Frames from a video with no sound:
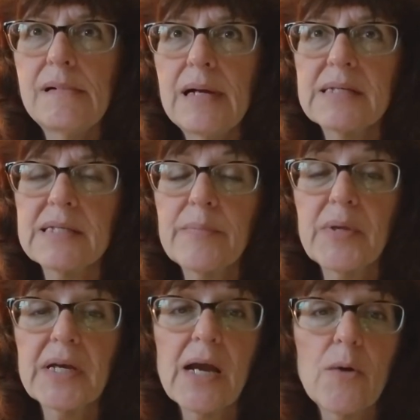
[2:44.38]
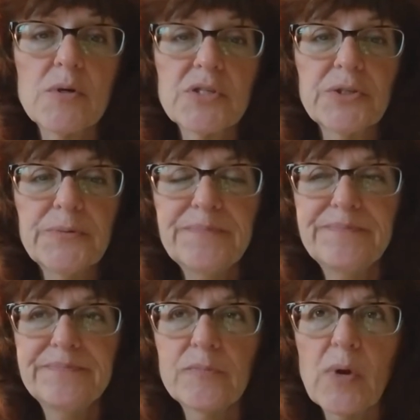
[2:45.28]
I slept like I always do,
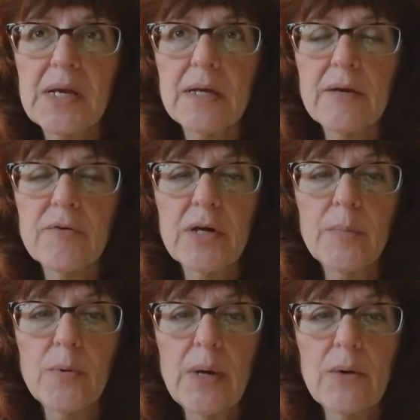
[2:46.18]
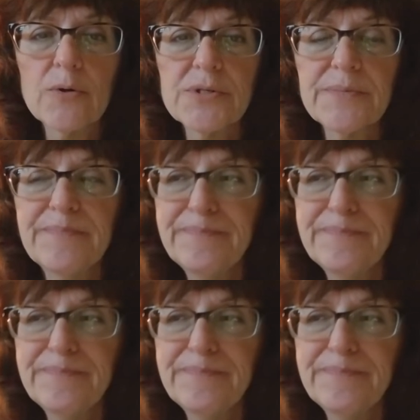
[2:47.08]
waking every couple hours.